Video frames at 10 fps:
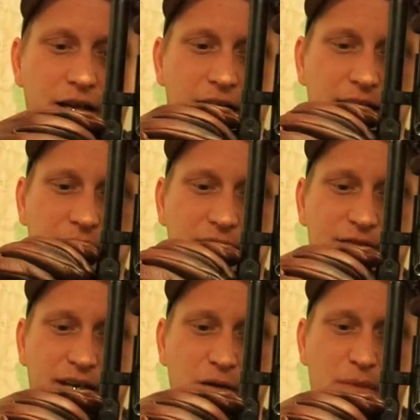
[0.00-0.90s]
And I can
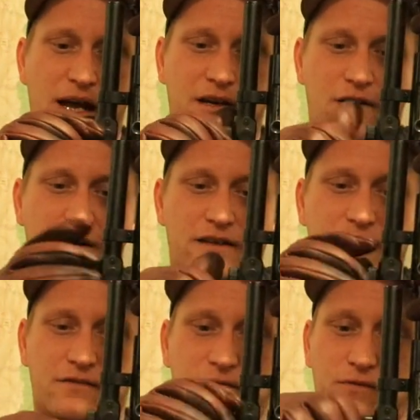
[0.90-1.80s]
even get them back on
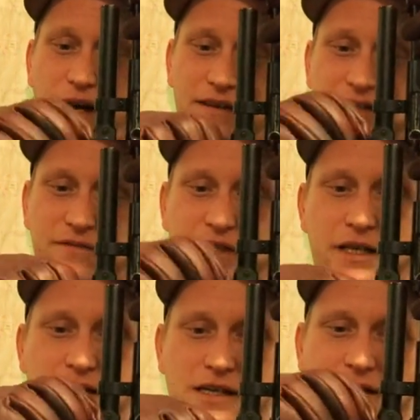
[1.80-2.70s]

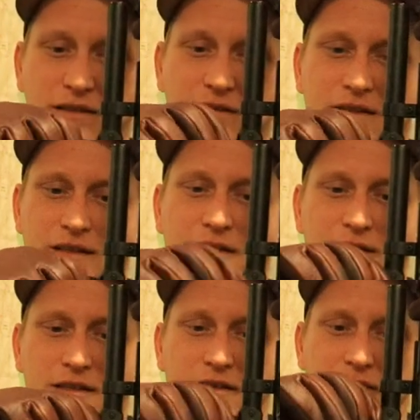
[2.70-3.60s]
relatively easy.
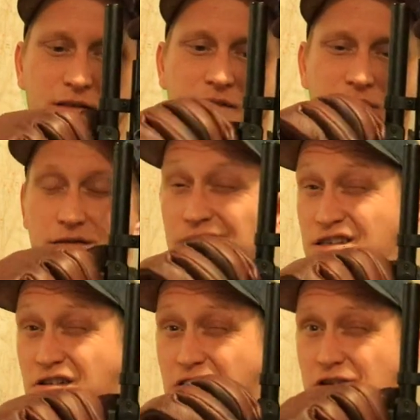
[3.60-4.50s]

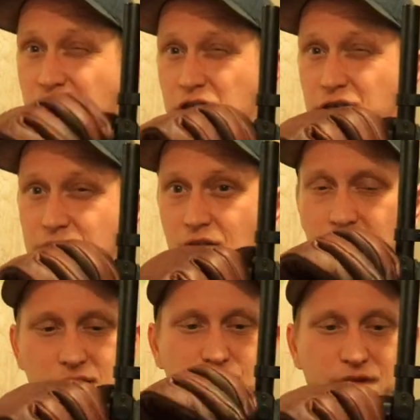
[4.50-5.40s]
That's hard on a good
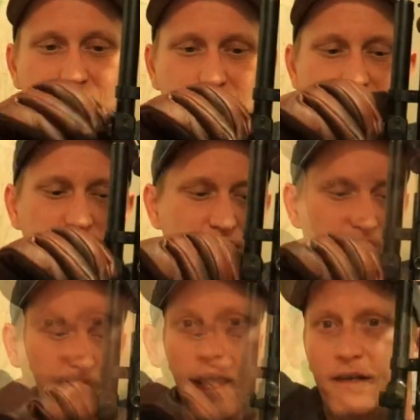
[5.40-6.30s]
day without
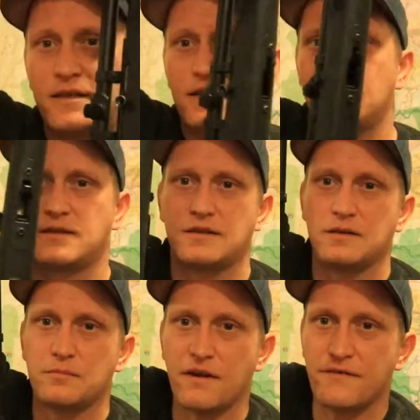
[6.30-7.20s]
gloves. And
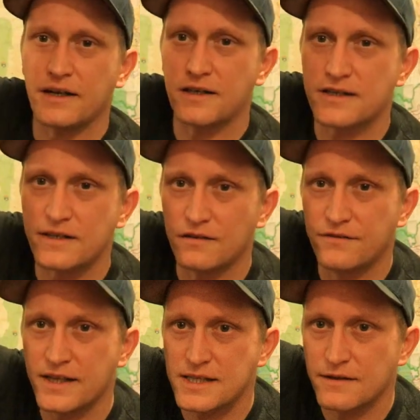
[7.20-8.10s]
my finger still
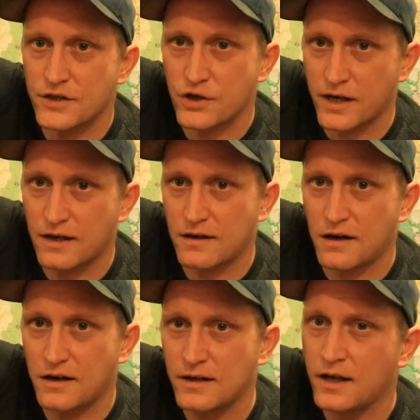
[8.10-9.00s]
fits in the trigger
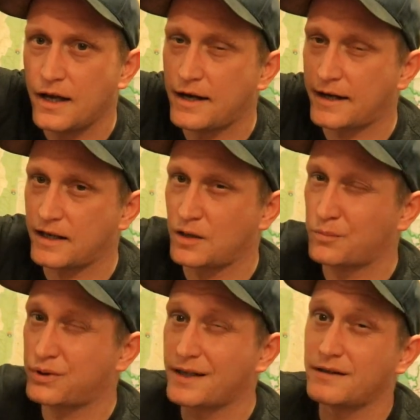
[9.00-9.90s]
guard and I can
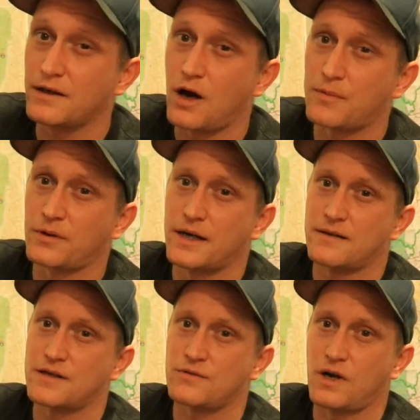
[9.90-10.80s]
completely
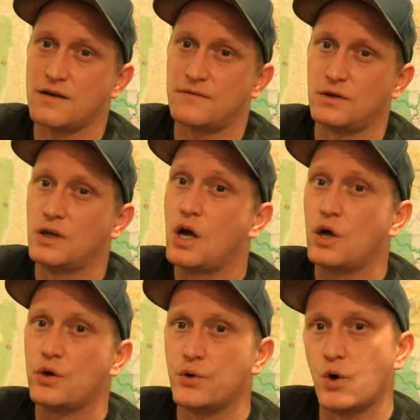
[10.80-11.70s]
operate this rifle,
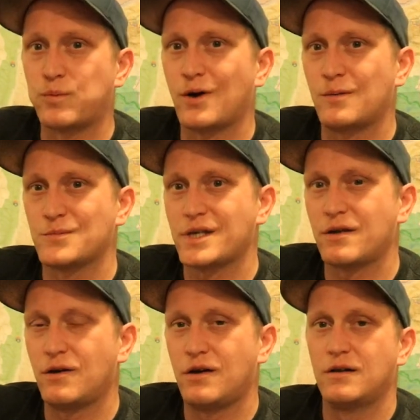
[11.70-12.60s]
no problems
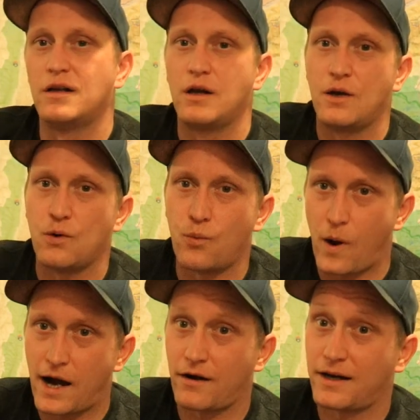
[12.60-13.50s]
at all,
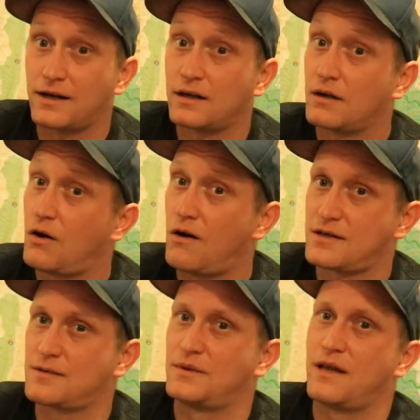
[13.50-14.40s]
wearing
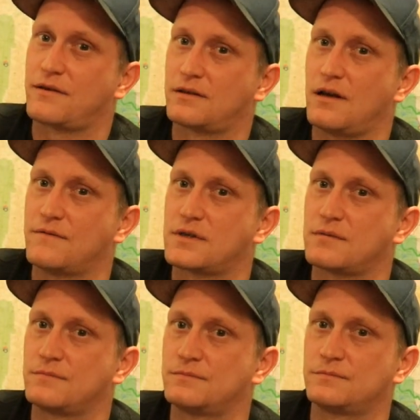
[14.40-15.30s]
awesome leather gloves.